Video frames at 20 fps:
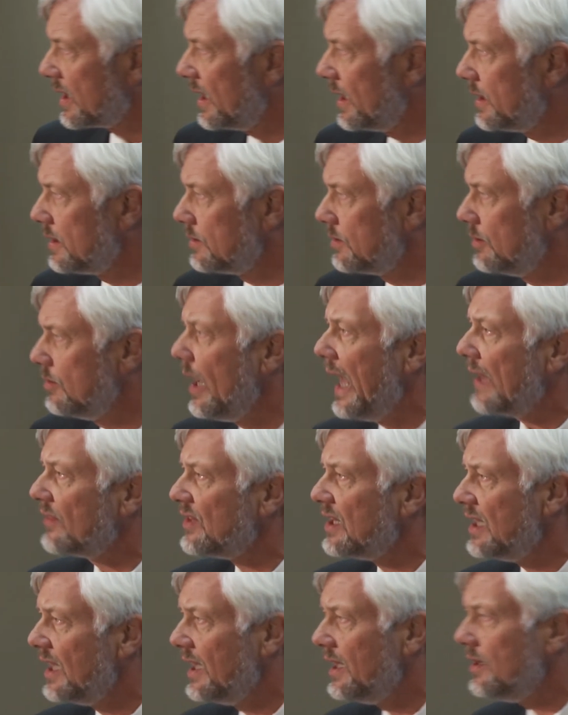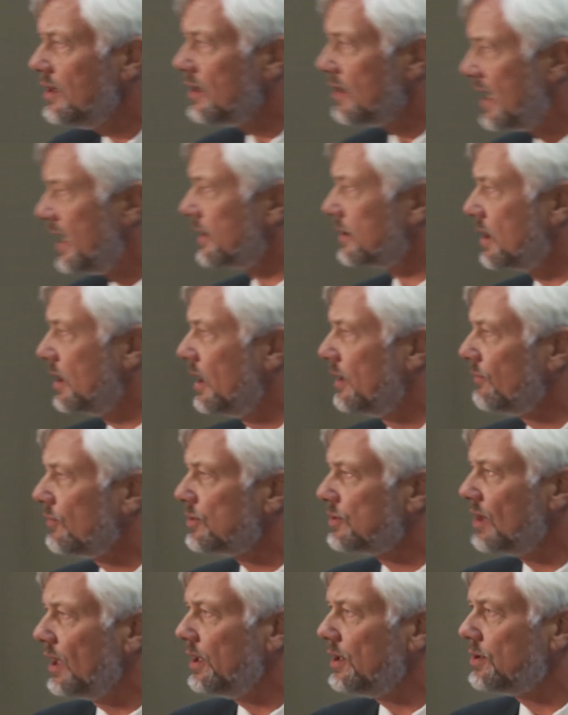getting to? At the end of that
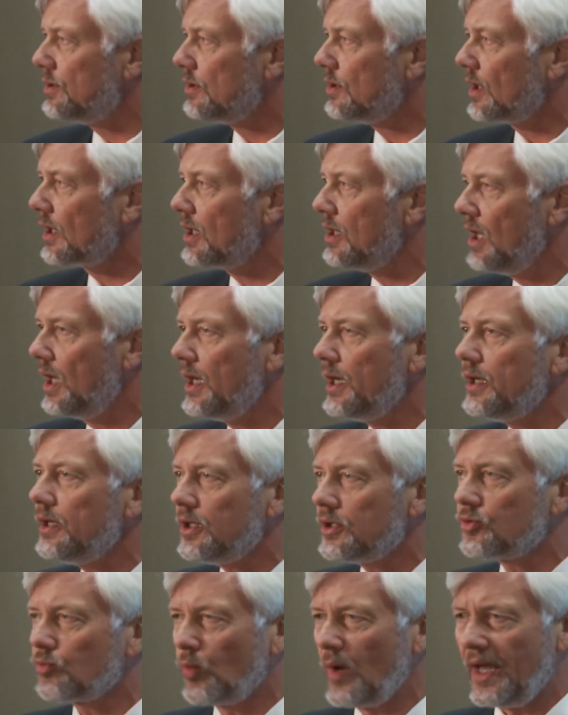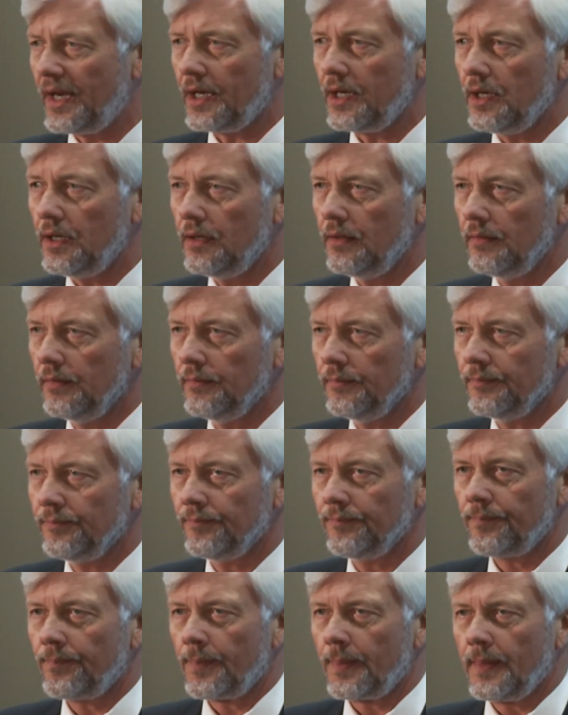conversation, the client is ready
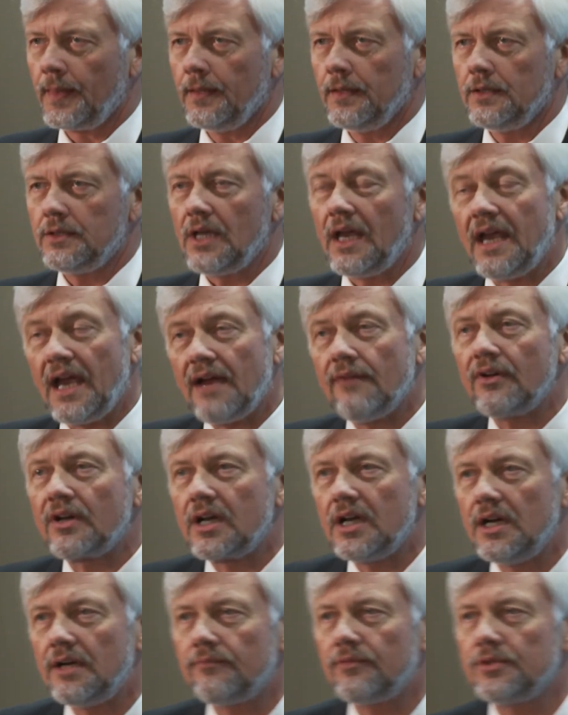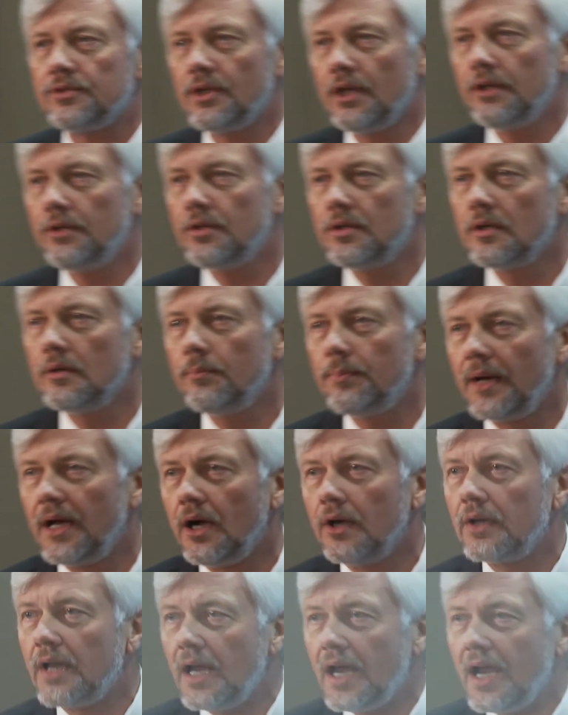to have a conversation about